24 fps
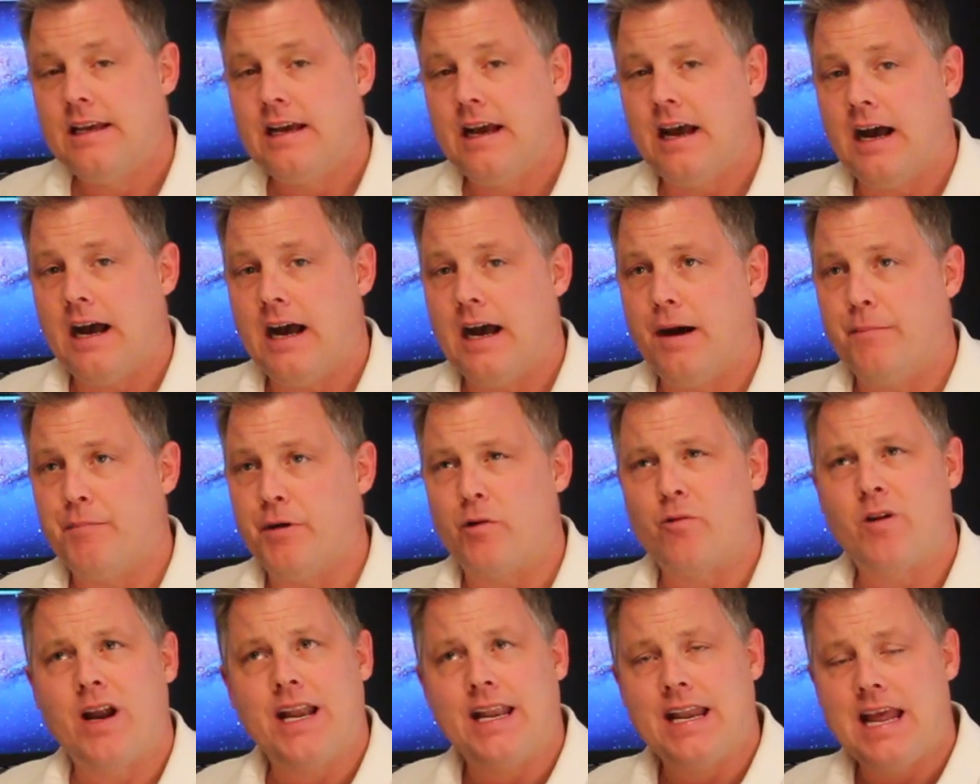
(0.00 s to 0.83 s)

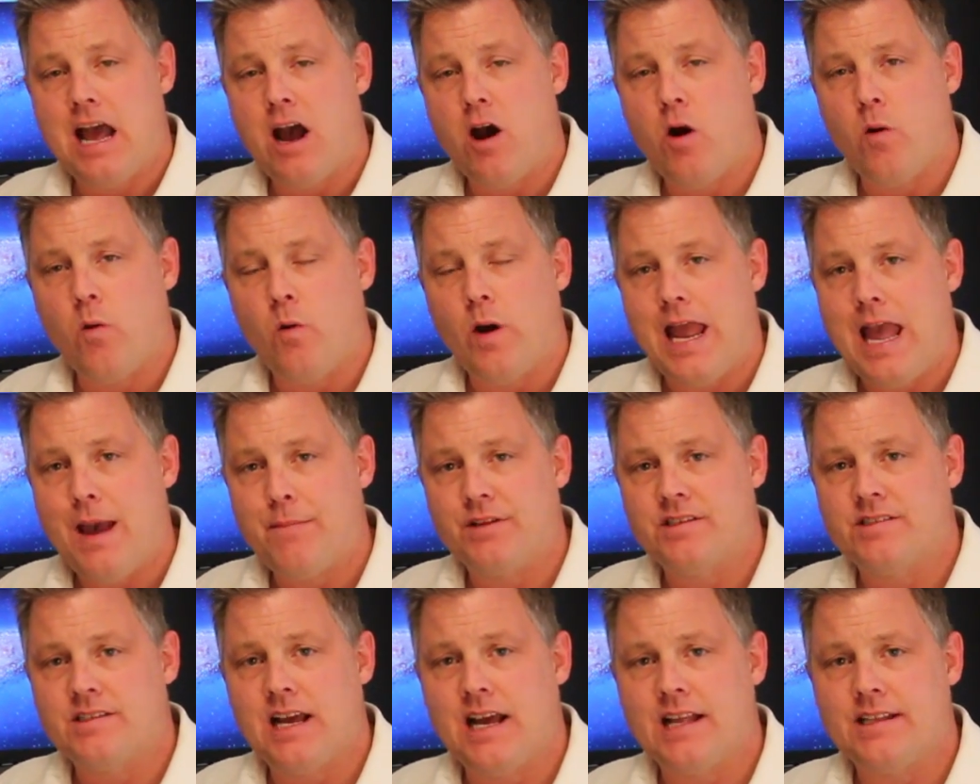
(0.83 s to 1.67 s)
but right now
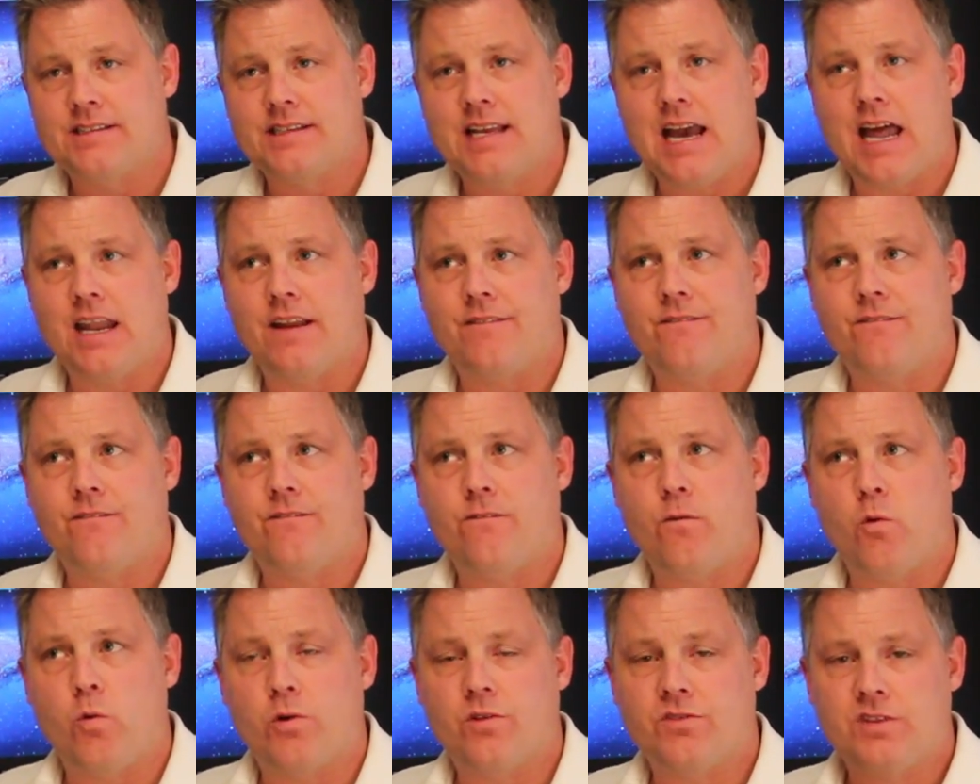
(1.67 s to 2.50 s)
Amazon's got it
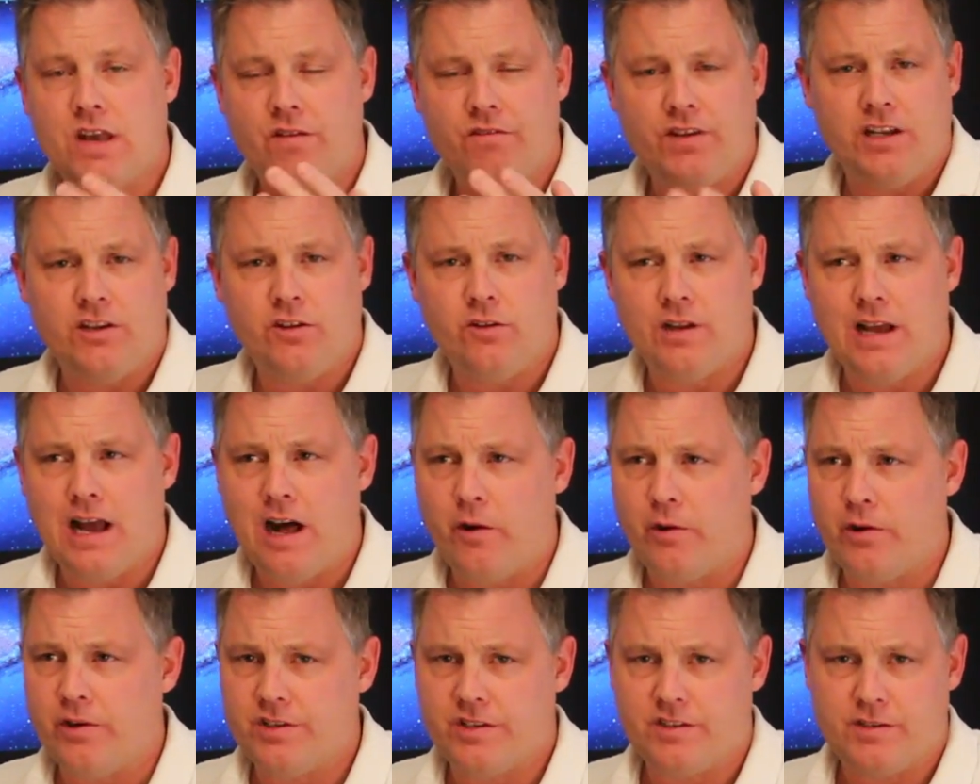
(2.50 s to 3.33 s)
for
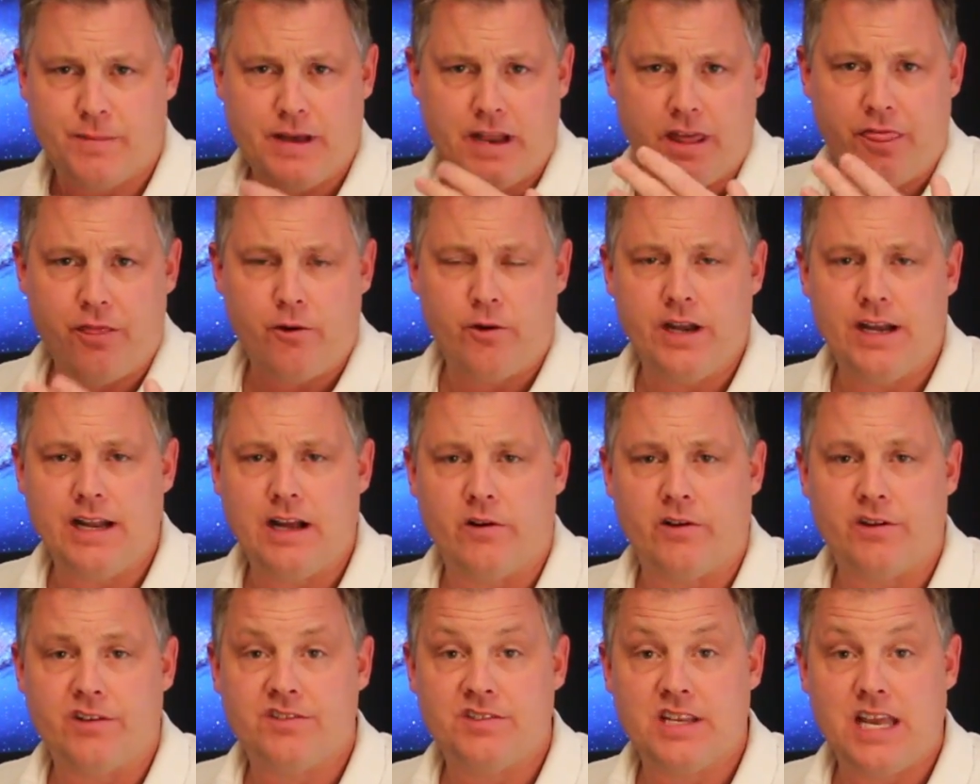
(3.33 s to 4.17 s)
$72. It's about a
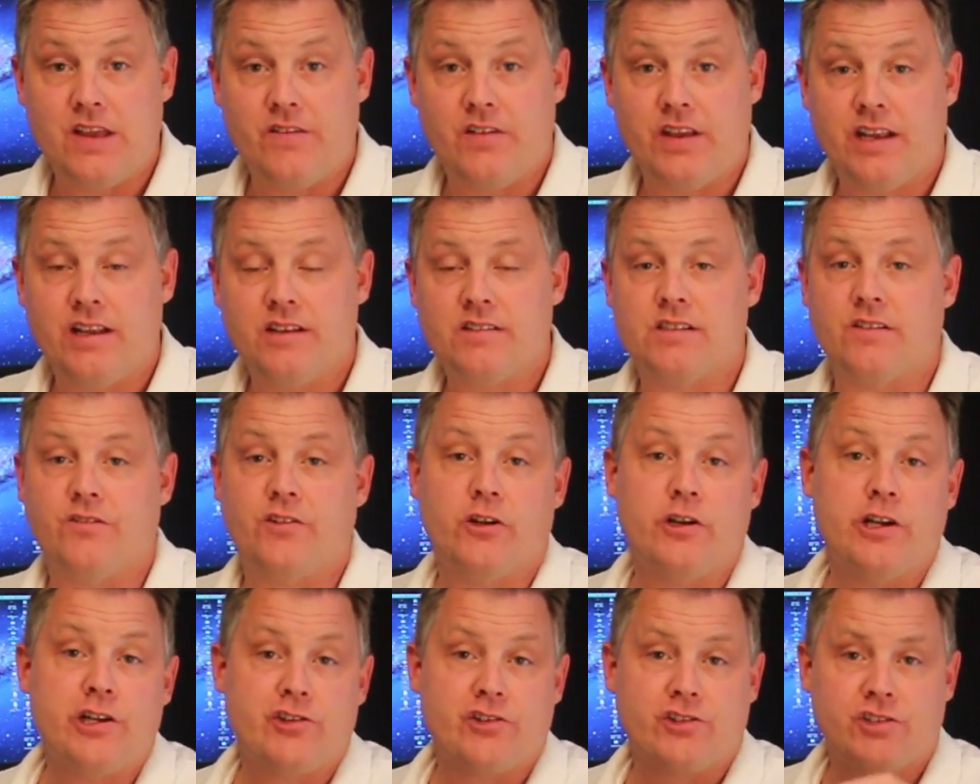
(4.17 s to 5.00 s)
$30 savings. If
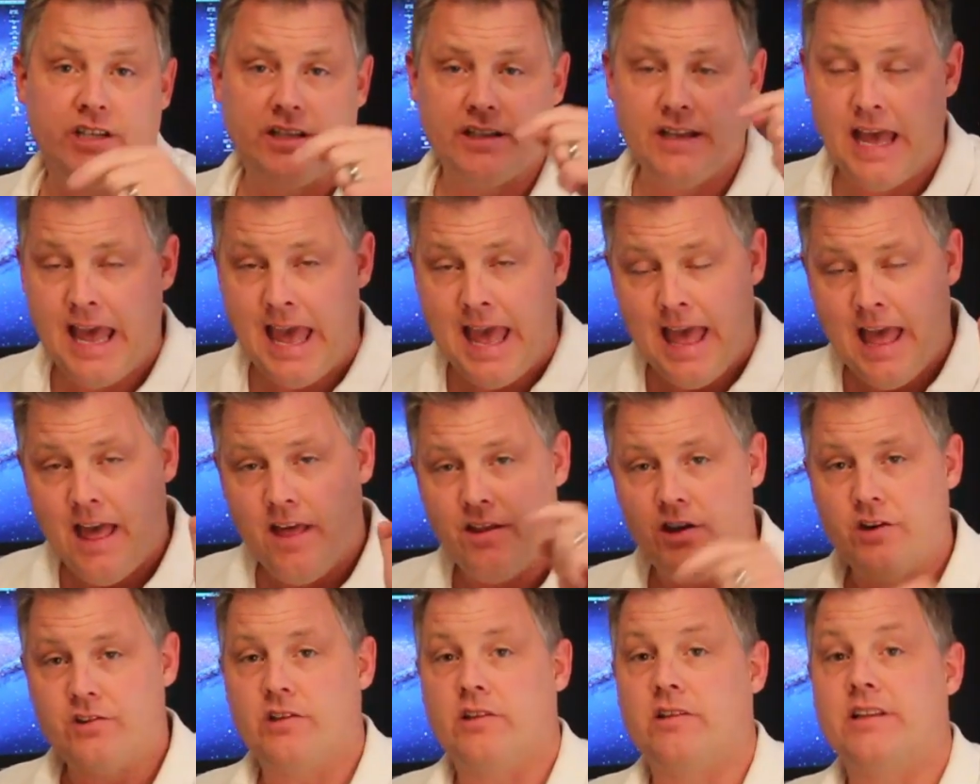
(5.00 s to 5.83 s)
you're interested,
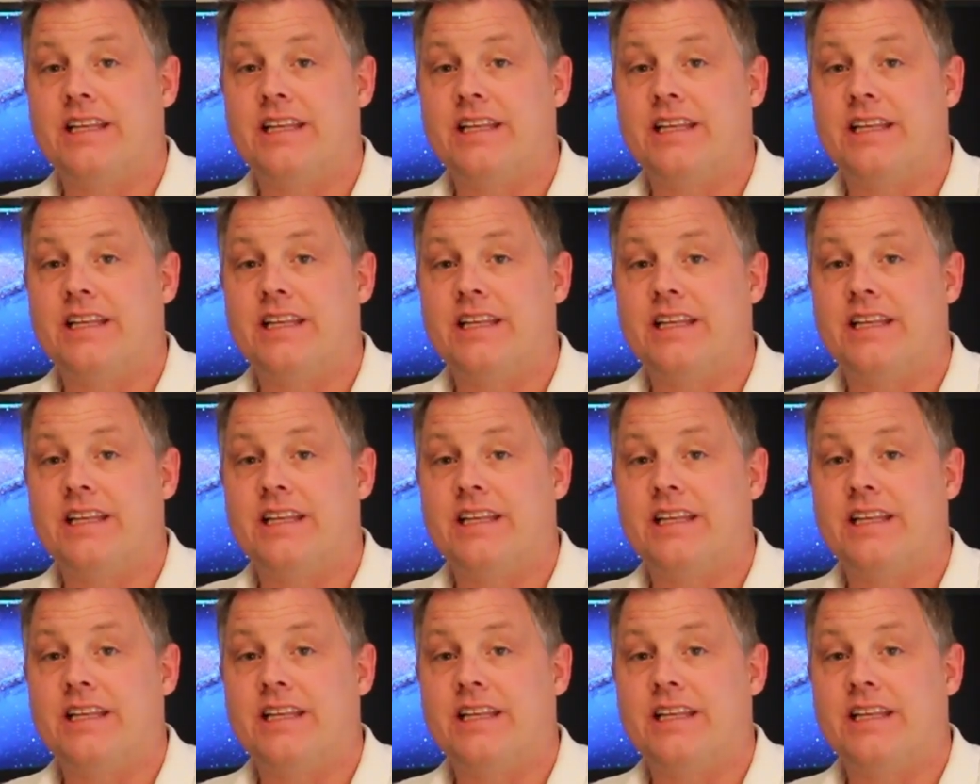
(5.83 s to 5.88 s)
there's a